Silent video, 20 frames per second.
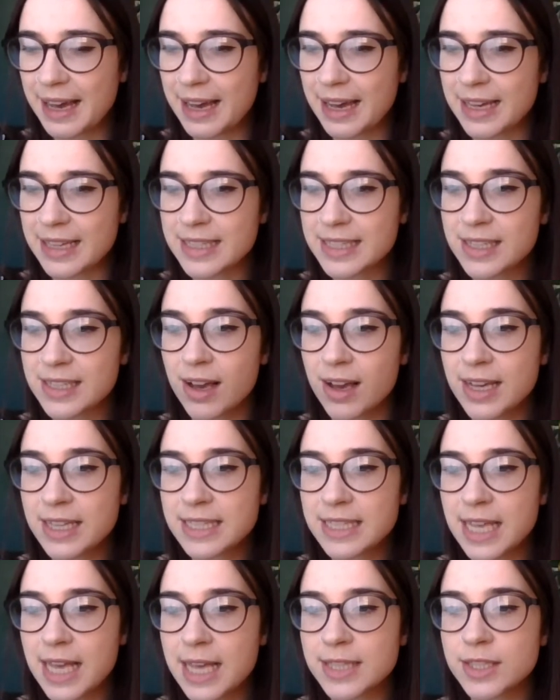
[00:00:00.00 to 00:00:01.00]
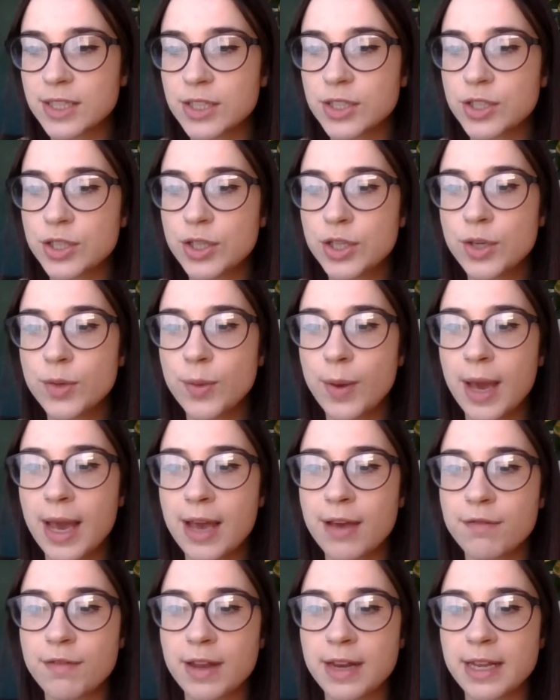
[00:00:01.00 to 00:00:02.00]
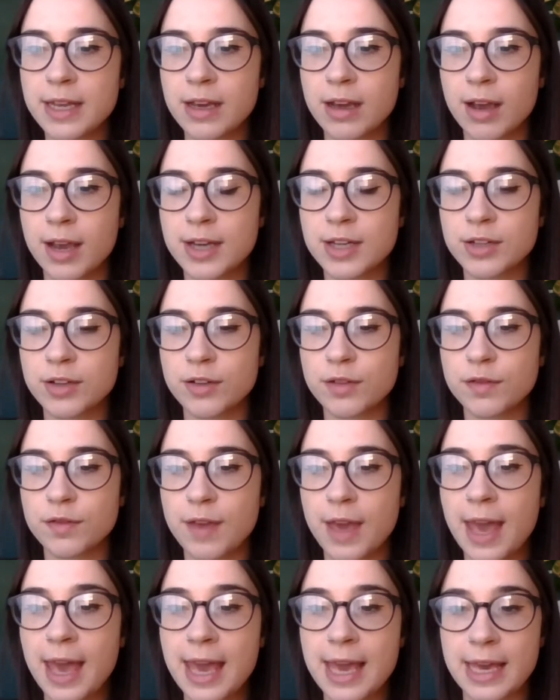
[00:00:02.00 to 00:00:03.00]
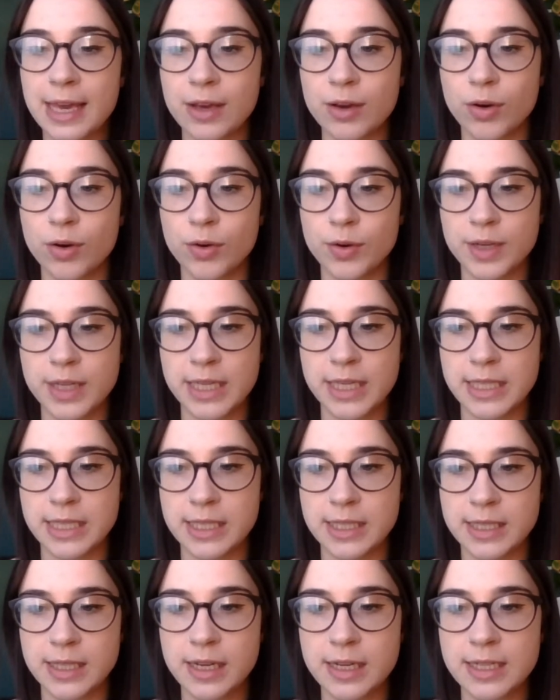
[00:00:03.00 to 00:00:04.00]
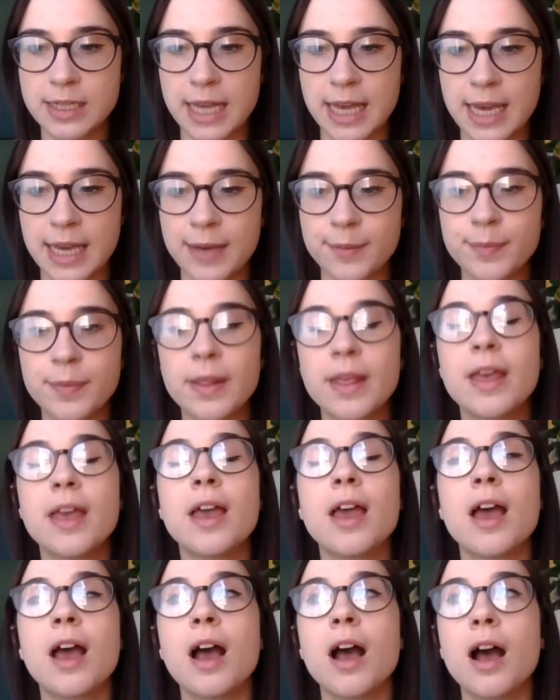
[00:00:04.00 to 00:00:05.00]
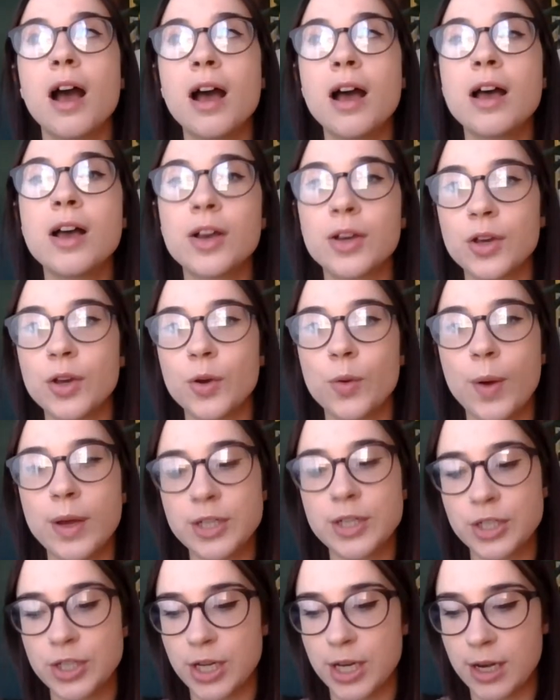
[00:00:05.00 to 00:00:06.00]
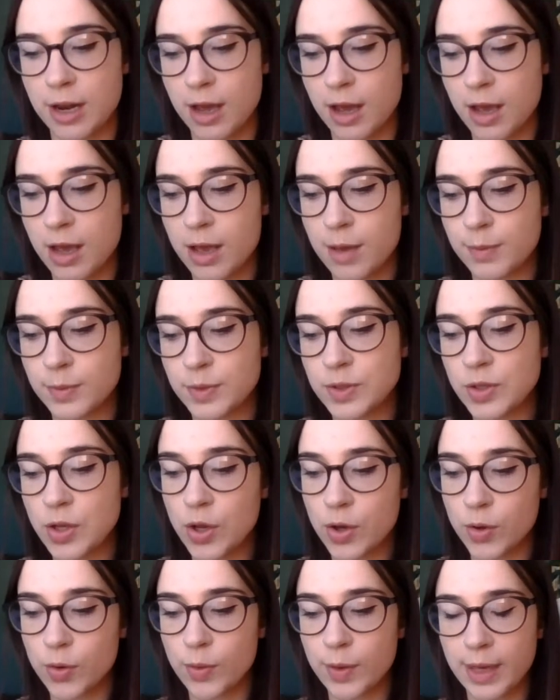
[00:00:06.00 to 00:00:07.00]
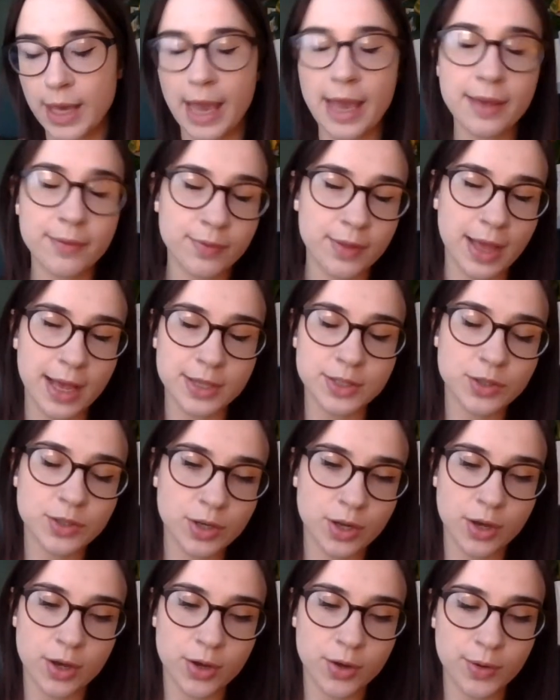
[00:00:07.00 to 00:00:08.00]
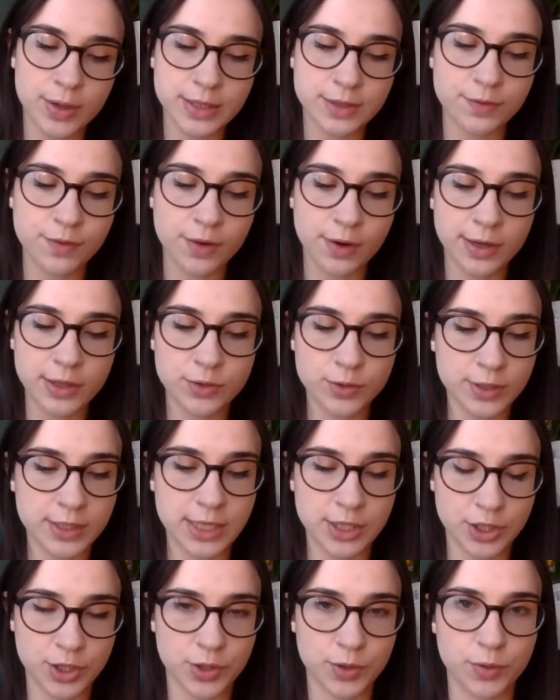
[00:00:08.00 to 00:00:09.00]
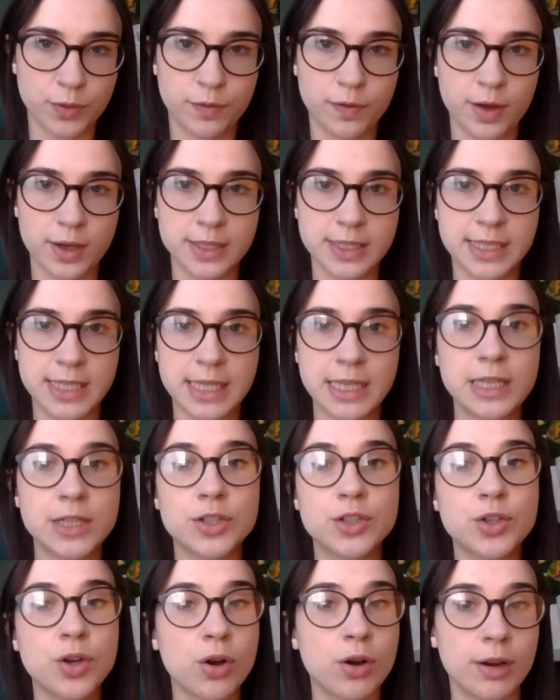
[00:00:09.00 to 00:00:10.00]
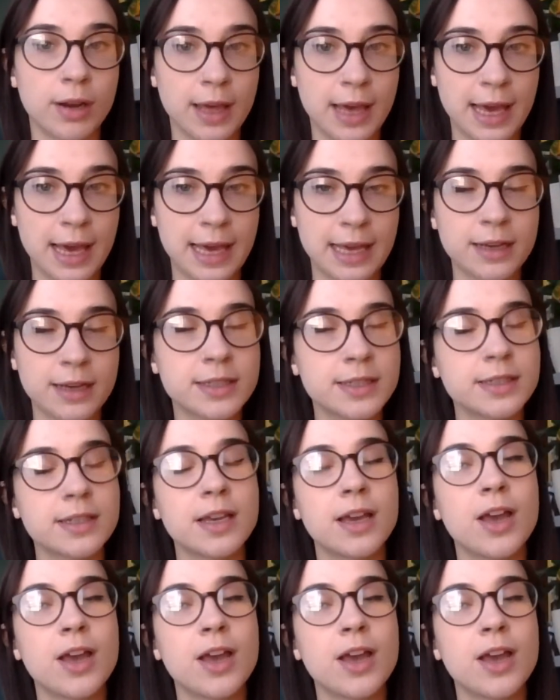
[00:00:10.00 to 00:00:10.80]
Sky says, do you have any kind of egg on Easter Sunday? Good question. So yeah, as you know, it's very traditional for us to eat chocolate eggs